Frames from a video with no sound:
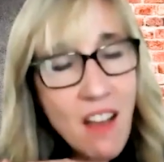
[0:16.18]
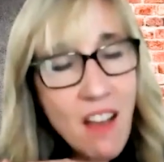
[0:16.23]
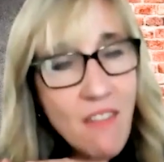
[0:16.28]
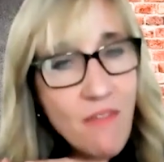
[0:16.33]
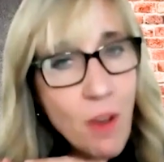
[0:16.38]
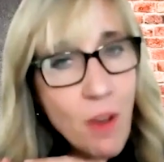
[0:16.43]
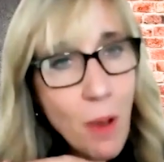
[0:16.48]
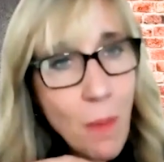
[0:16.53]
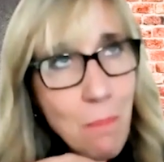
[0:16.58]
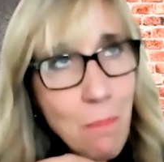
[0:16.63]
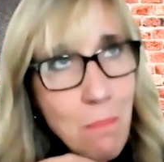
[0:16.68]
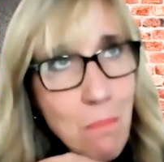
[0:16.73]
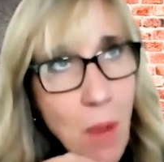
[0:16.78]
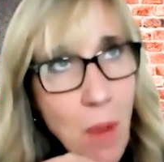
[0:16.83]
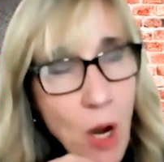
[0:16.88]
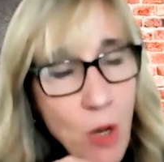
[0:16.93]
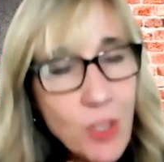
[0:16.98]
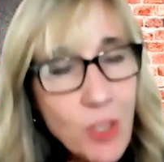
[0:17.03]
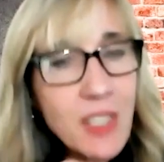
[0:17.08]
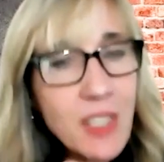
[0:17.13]
of
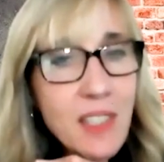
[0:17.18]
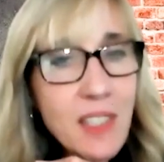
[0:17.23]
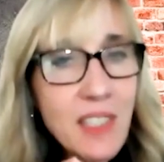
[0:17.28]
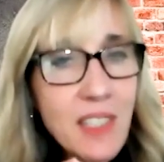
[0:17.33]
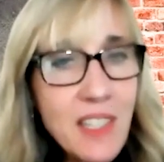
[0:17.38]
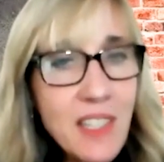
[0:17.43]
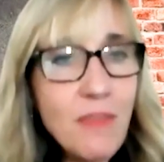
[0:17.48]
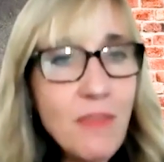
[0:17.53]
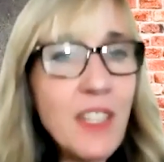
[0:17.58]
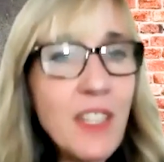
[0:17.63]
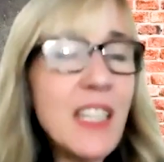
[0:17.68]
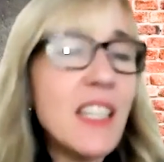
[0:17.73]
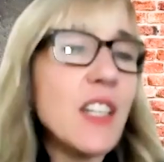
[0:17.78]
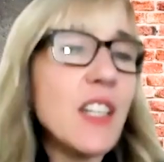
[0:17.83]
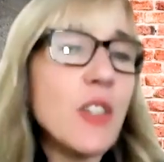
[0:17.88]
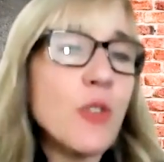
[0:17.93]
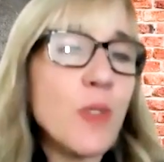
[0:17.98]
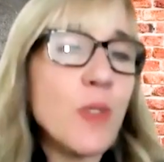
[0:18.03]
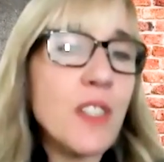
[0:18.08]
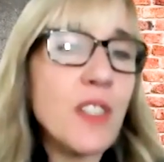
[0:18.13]
most significant
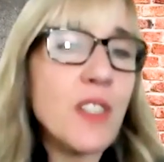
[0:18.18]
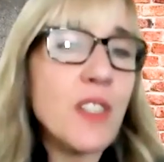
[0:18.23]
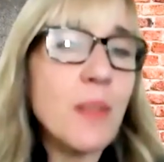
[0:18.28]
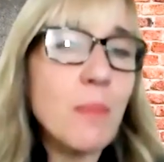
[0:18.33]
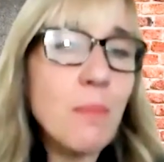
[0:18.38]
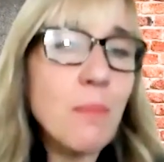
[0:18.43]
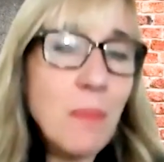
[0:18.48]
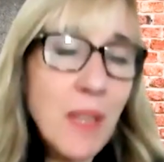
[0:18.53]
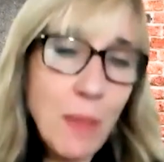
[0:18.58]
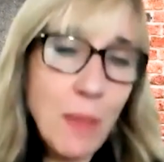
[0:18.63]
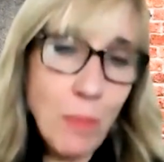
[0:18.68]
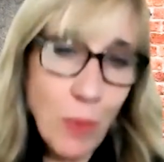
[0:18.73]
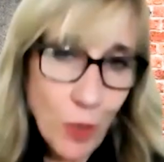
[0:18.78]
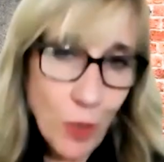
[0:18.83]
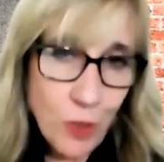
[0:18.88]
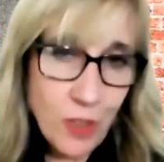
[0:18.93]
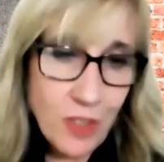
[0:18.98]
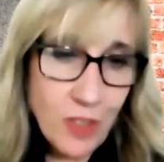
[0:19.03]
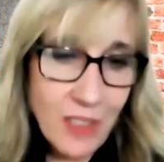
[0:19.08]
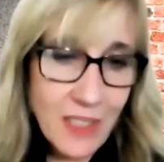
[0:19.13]
interest to me
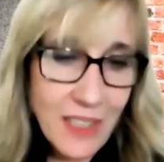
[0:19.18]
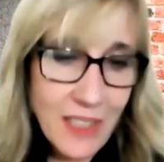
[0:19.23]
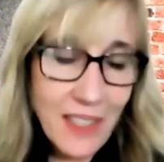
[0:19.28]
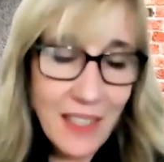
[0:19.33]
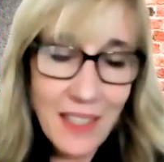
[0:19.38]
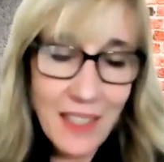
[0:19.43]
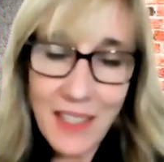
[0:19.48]
personally,